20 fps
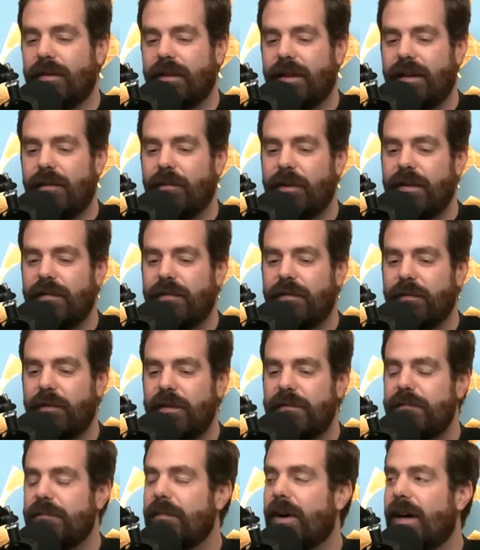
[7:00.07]
and we
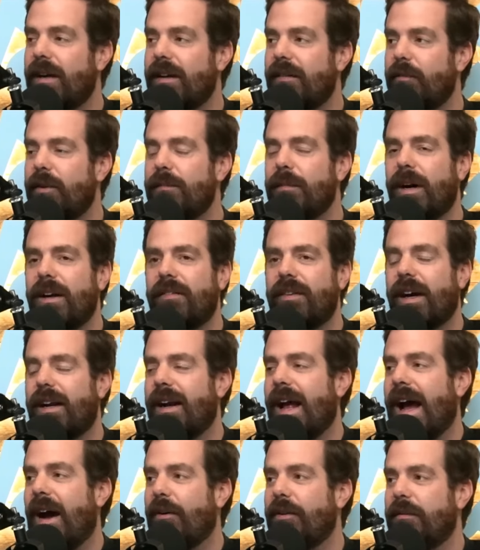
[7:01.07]
might have gotten
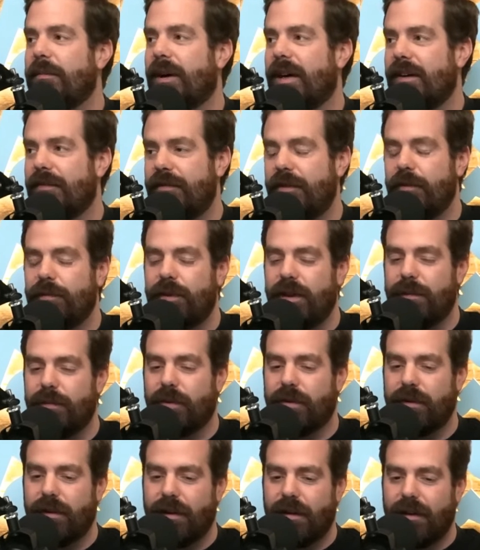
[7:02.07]
outed by a few people.